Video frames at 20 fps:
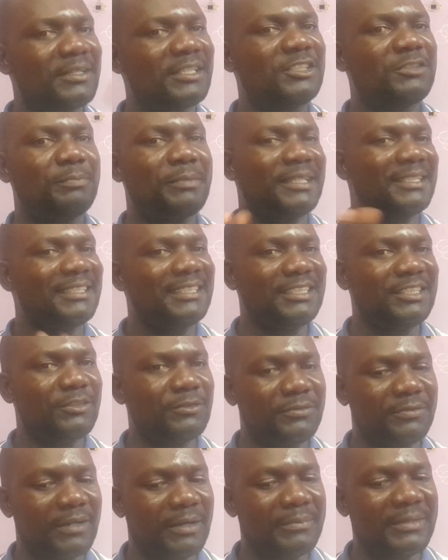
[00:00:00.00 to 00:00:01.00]
respecting your
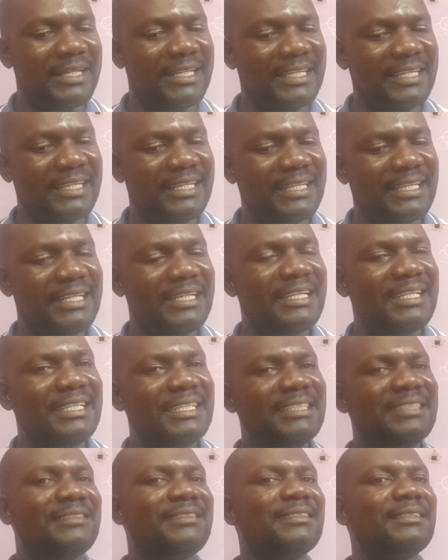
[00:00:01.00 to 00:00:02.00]
family
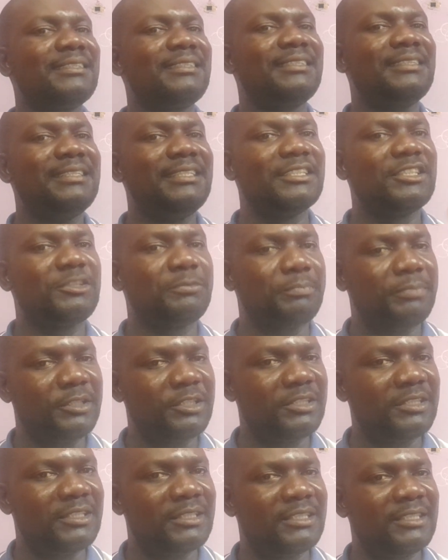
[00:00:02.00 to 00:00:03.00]
is it the
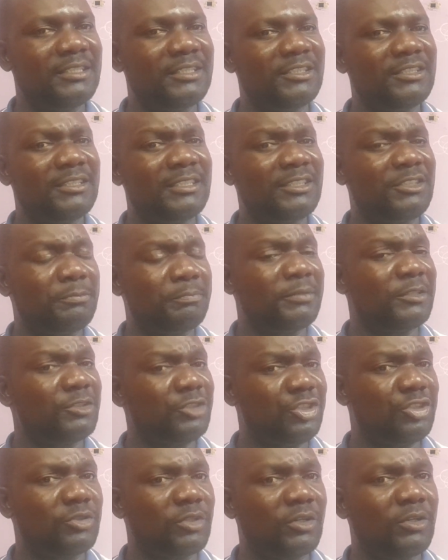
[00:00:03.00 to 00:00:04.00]
spirit uh, eh,
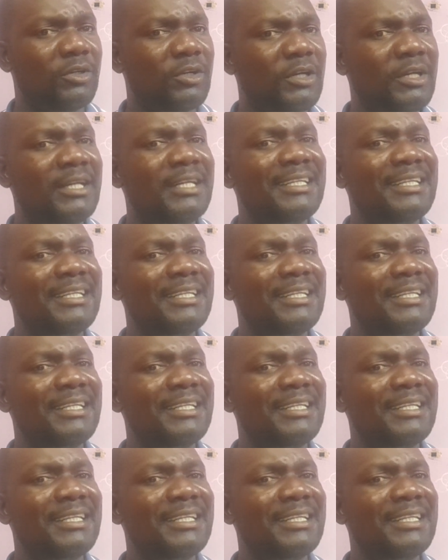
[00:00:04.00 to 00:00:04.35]
spiritual